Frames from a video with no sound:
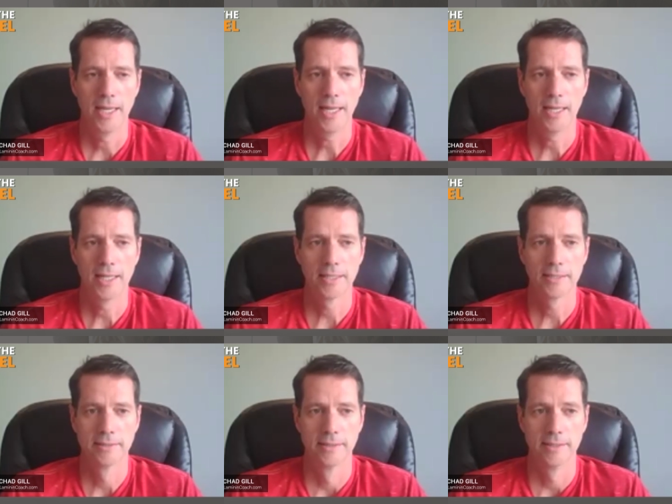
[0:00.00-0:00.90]

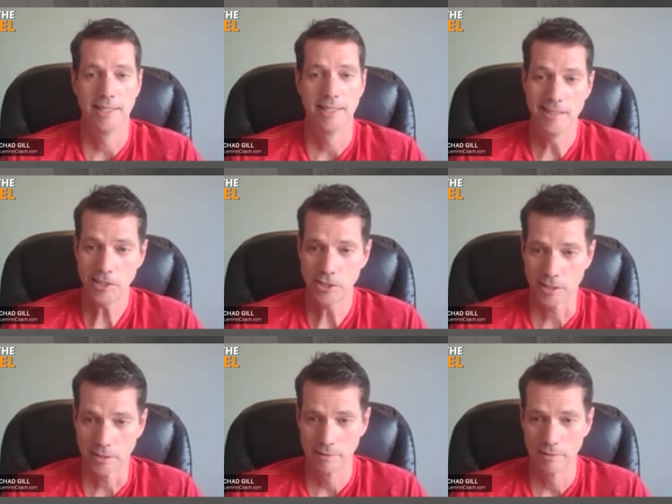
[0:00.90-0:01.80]
And in
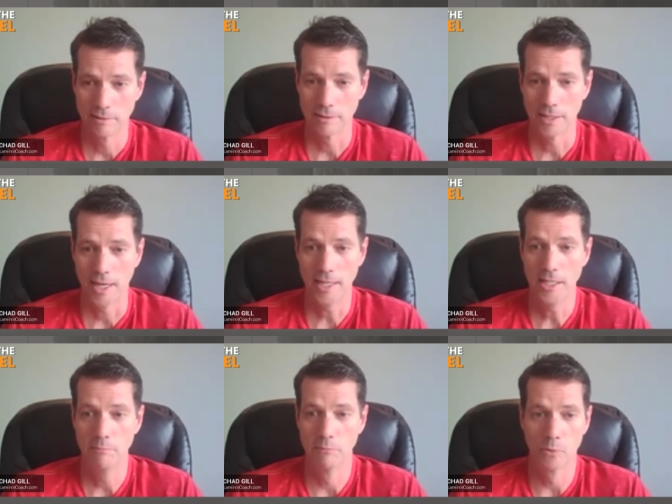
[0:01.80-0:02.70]
addition, I
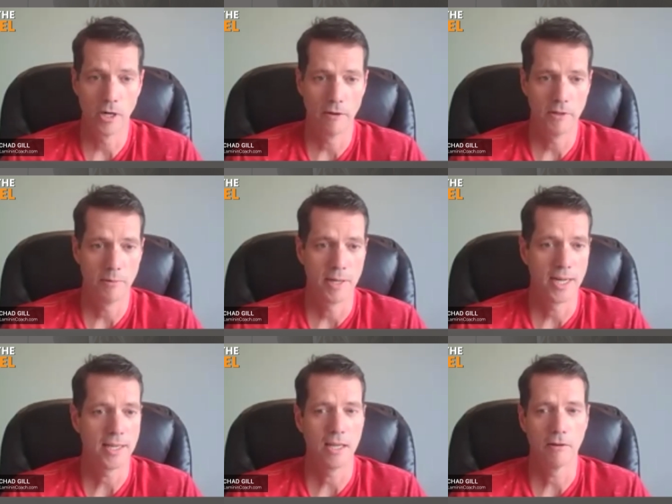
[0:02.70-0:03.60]
need more of them and
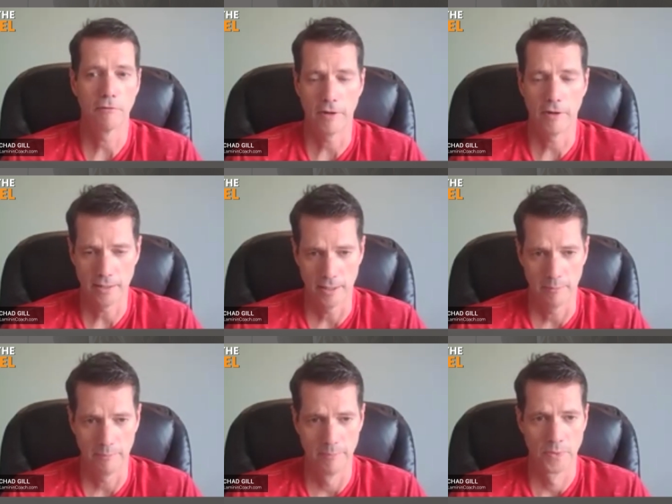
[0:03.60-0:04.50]
I can't find
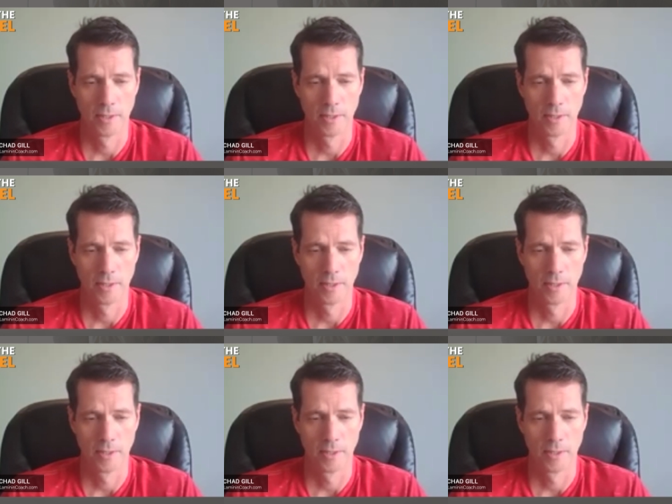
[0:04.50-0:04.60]
them.